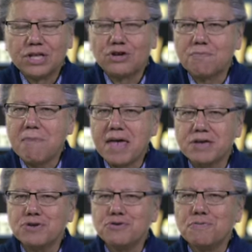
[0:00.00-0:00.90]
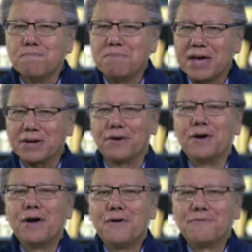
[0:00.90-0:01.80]
to make you better
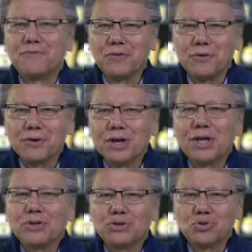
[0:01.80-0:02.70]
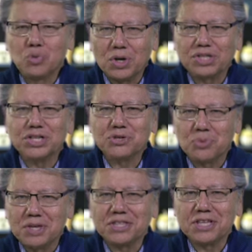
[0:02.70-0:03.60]
for
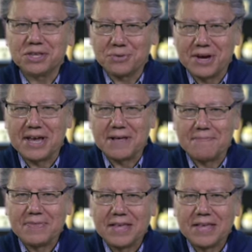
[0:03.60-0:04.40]
2023.